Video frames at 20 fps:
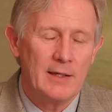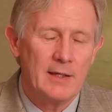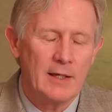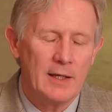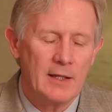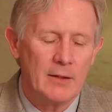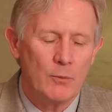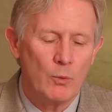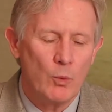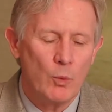
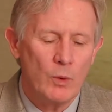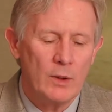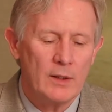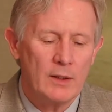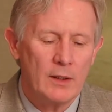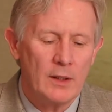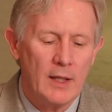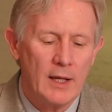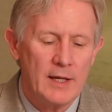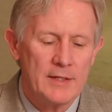And one
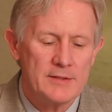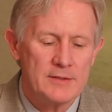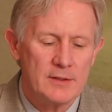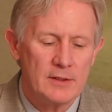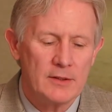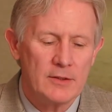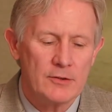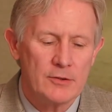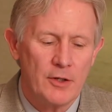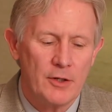last
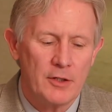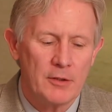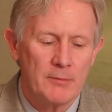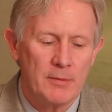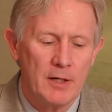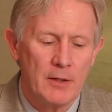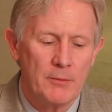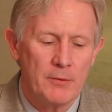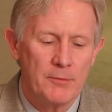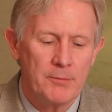thing to talk
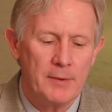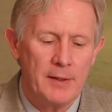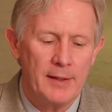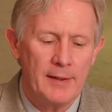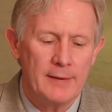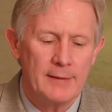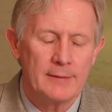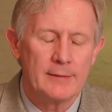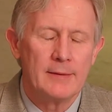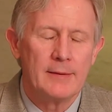about with
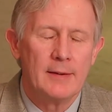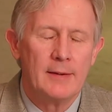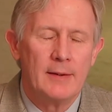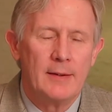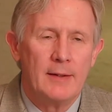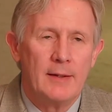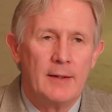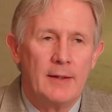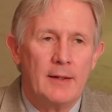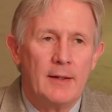pain
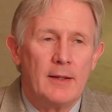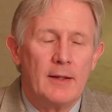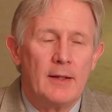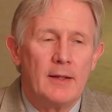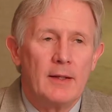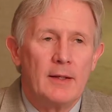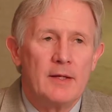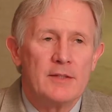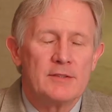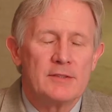
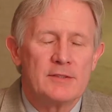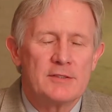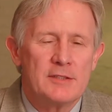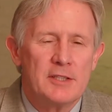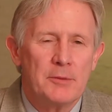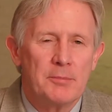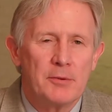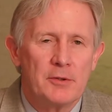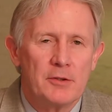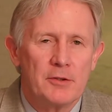is it's
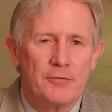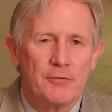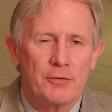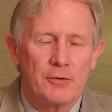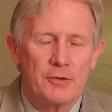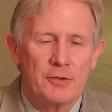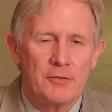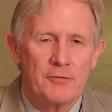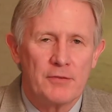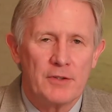typical for
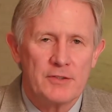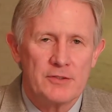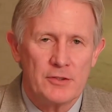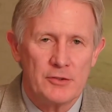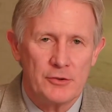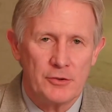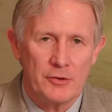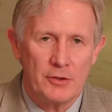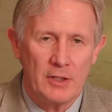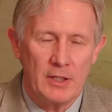a defense
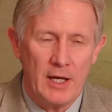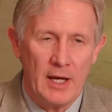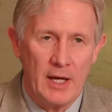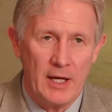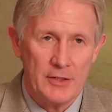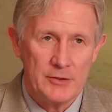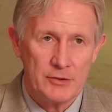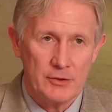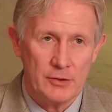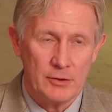attorney to
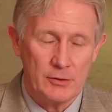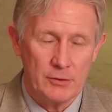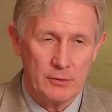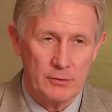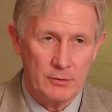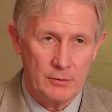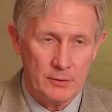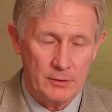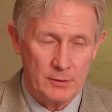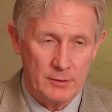ask
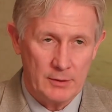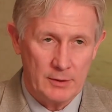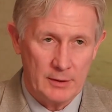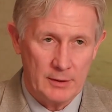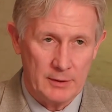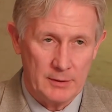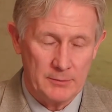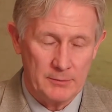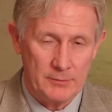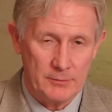you
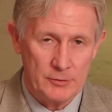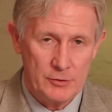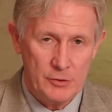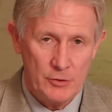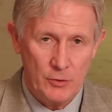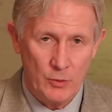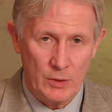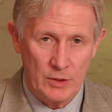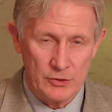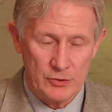2
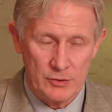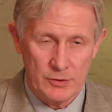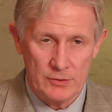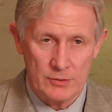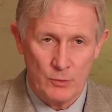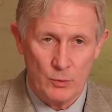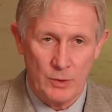questions.